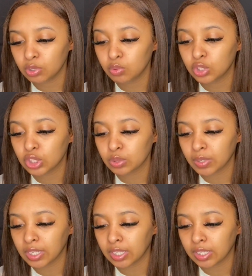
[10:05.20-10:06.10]
You just
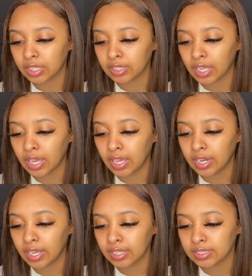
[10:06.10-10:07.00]
want to click that
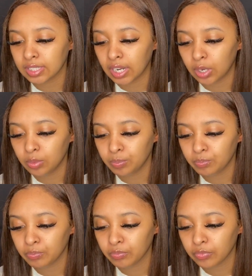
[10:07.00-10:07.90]
and exit out
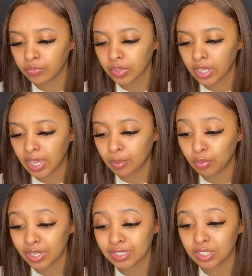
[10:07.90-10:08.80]
and
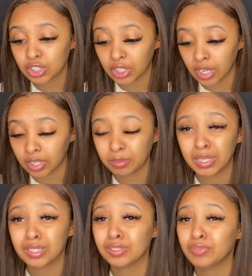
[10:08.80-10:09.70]
press check,
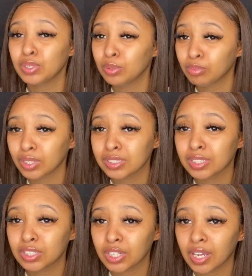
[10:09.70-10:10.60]
because if you don't press
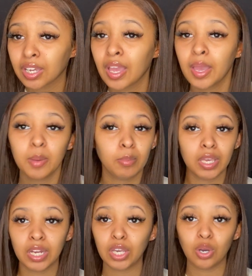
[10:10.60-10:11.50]
the check,
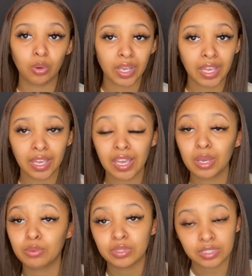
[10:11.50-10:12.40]
meaning okay, it
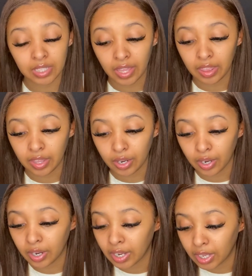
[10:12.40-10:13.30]
will stay
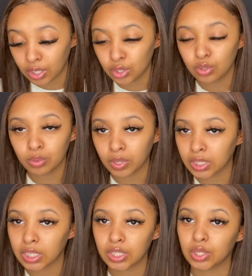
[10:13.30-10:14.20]
there and you don't want
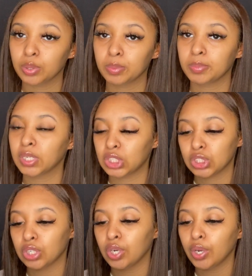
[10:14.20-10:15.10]
that in your
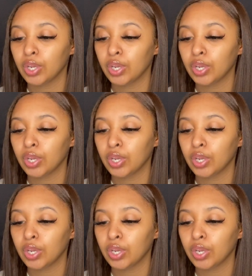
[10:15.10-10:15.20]
picture.